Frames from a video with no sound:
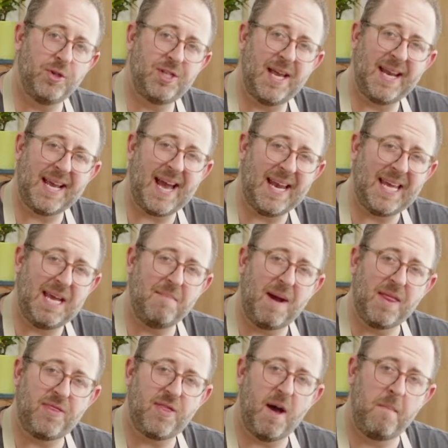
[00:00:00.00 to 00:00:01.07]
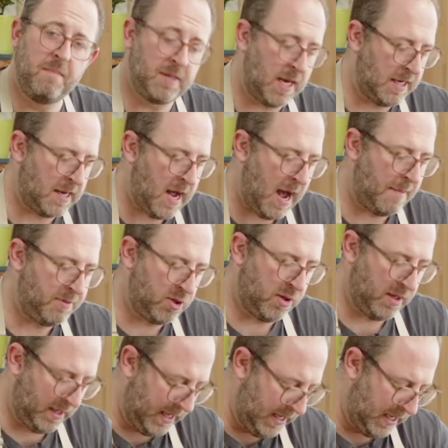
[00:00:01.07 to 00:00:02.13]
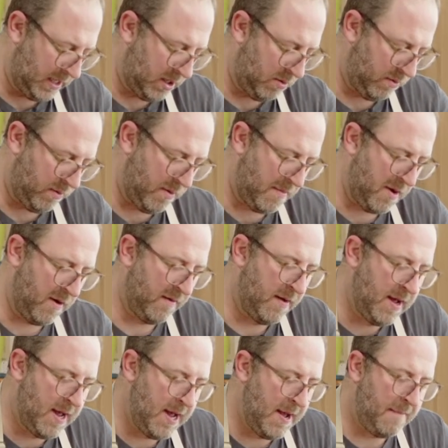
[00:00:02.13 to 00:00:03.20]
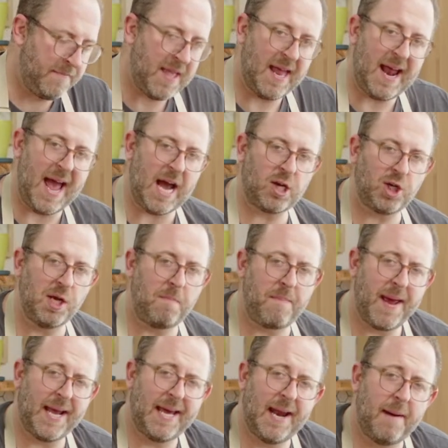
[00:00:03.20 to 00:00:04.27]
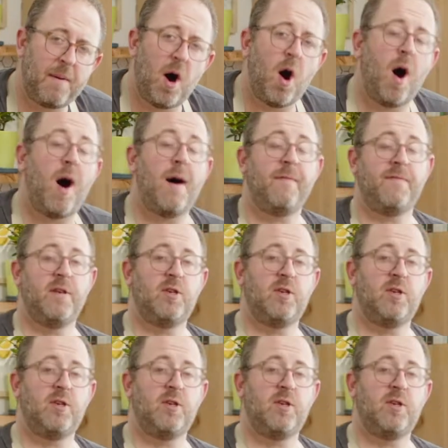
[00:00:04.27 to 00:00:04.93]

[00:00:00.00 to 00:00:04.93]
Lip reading: and I kind of keep my thumbs on top so the lid doesn't remove. And I actually pick it up off the